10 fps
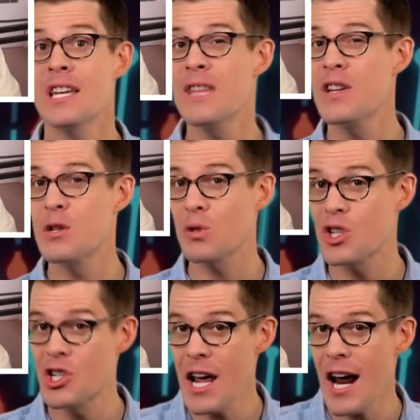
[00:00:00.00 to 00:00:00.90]
individuals
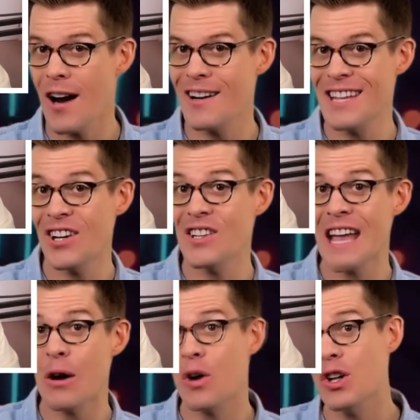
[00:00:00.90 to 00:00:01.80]
share tell us
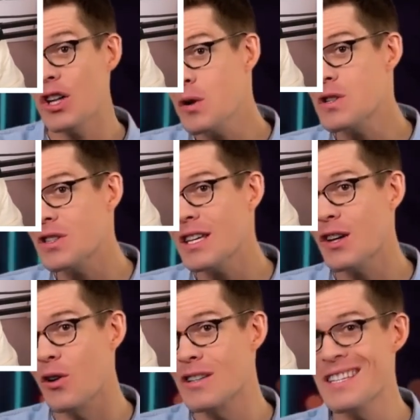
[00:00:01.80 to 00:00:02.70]
how
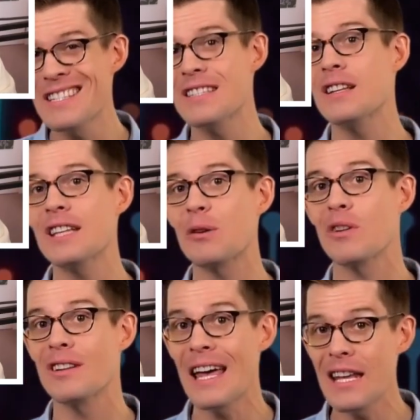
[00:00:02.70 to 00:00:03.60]
closely or distantly
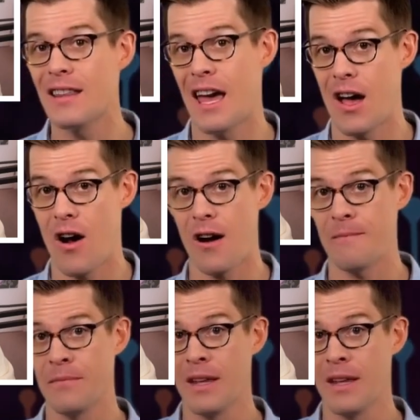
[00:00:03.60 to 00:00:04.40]
related they are.